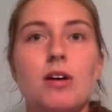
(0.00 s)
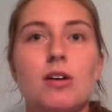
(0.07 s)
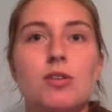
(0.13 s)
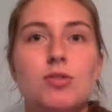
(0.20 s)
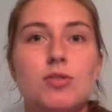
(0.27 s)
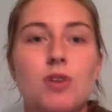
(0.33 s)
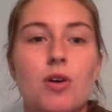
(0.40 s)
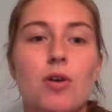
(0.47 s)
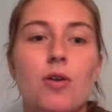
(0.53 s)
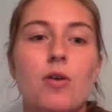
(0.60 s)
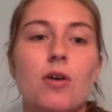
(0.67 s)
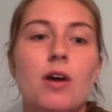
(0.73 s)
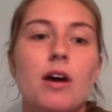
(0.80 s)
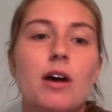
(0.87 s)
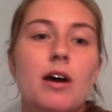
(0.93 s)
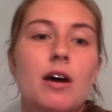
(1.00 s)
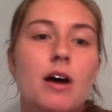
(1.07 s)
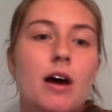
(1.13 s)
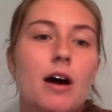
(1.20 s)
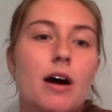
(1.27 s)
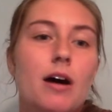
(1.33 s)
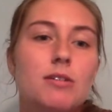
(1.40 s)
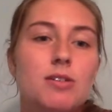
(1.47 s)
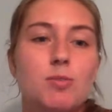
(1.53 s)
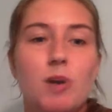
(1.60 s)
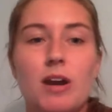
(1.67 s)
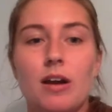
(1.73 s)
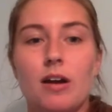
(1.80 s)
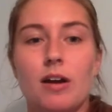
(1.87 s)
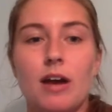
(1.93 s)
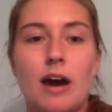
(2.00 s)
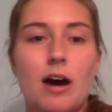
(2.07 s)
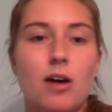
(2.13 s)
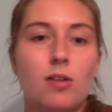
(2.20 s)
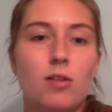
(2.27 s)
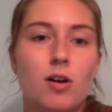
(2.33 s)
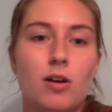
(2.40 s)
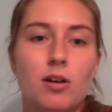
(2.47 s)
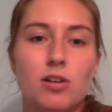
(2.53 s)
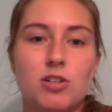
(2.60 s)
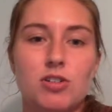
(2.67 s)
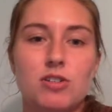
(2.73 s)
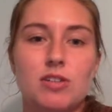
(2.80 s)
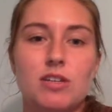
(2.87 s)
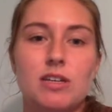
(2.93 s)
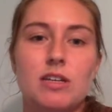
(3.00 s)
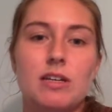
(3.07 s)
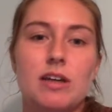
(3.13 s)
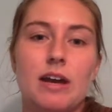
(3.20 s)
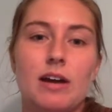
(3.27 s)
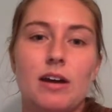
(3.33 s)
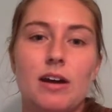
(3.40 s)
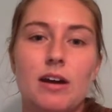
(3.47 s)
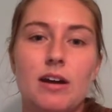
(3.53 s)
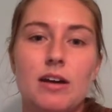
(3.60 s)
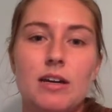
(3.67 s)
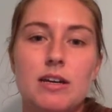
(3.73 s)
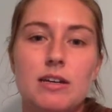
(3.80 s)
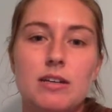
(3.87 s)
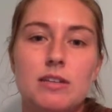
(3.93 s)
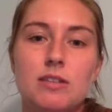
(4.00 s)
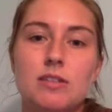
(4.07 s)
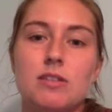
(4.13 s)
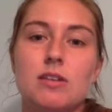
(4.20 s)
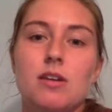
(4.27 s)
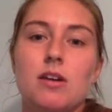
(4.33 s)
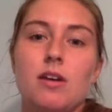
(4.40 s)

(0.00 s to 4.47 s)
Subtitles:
So depending on how large the area is,